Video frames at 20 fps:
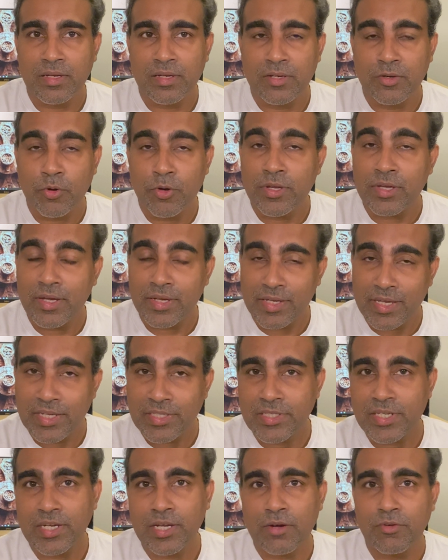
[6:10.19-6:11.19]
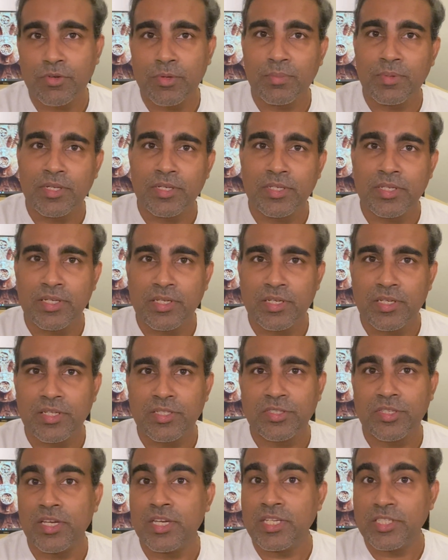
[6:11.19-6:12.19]
going against accountability
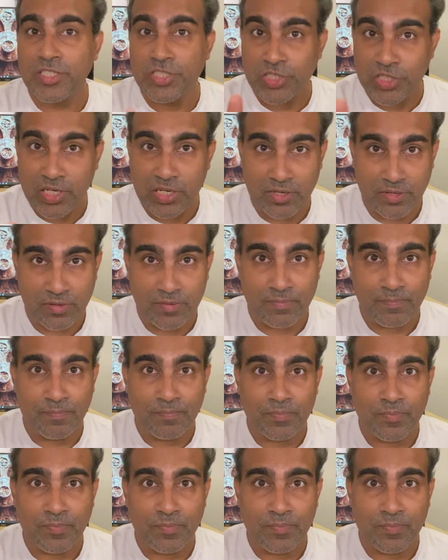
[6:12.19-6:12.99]
is a sin.